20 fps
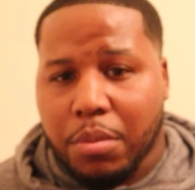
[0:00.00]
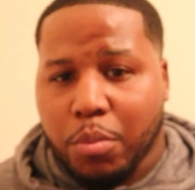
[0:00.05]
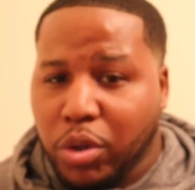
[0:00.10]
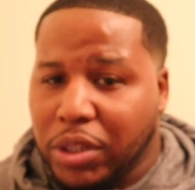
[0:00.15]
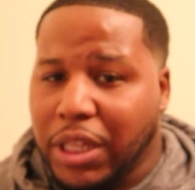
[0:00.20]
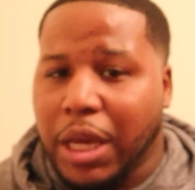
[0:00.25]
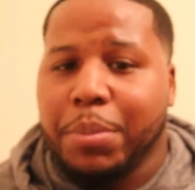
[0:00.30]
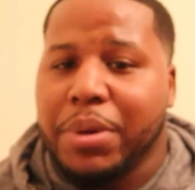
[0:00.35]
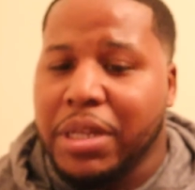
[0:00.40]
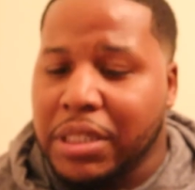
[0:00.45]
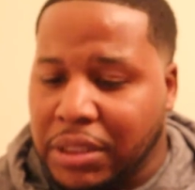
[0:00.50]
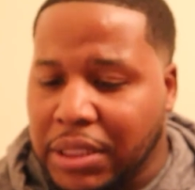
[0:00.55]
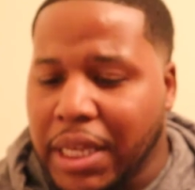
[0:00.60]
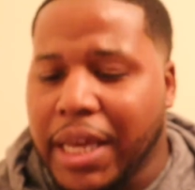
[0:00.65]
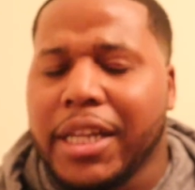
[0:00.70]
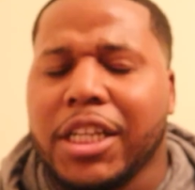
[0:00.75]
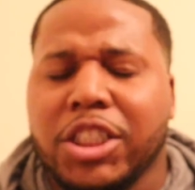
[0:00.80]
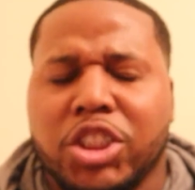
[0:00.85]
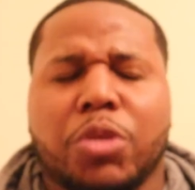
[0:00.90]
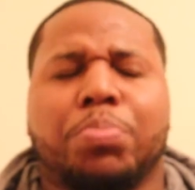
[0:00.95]
With that being
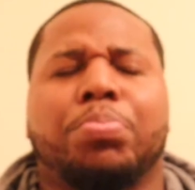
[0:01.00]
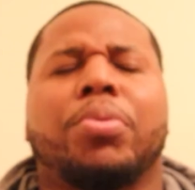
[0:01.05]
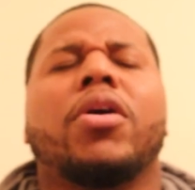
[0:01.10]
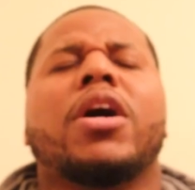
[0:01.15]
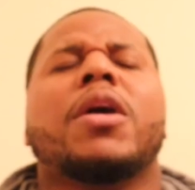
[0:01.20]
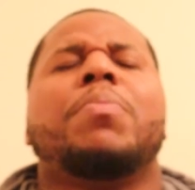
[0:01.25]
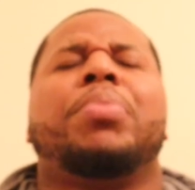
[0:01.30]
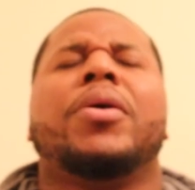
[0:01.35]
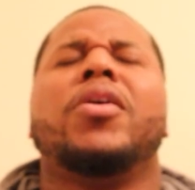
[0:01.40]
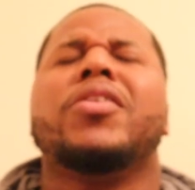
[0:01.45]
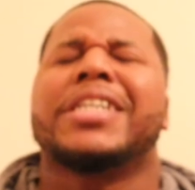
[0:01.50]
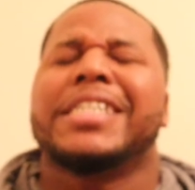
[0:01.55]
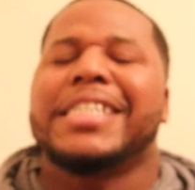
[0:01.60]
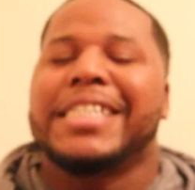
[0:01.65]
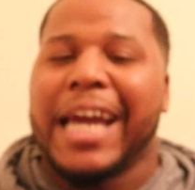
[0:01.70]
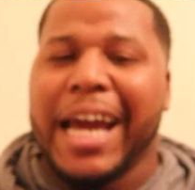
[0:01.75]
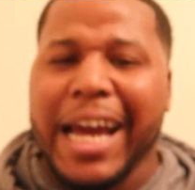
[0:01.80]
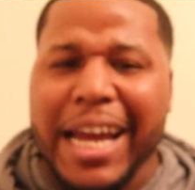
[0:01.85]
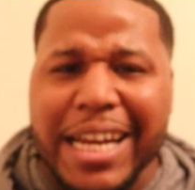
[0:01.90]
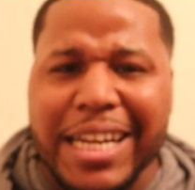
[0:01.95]
said, it's your boy
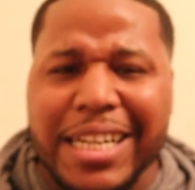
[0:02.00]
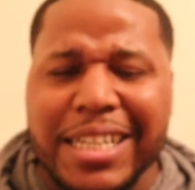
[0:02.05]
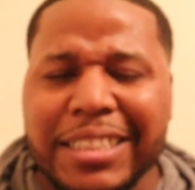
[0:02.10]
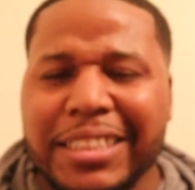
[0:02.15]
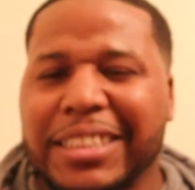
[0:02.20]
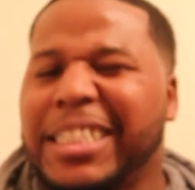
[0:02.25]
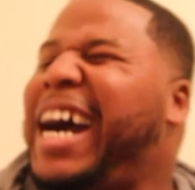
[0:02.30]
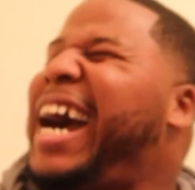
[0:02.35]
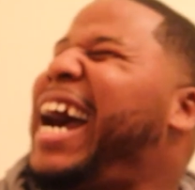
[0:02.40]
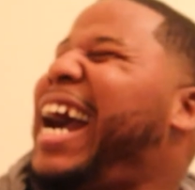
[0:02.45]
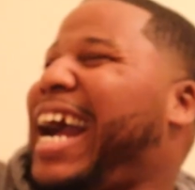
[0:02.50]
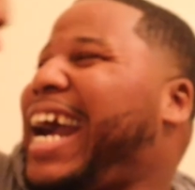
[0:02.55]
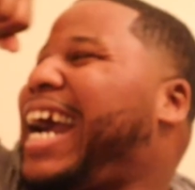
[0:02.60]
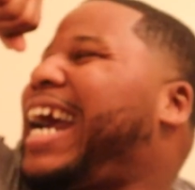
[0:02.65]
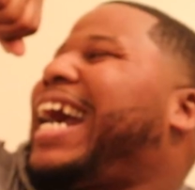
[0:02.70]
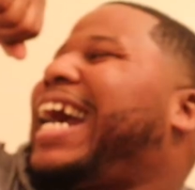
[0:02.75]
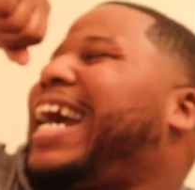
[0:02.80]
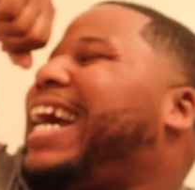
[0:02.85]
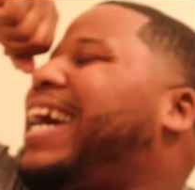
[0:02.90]
PokeGainz. Ha.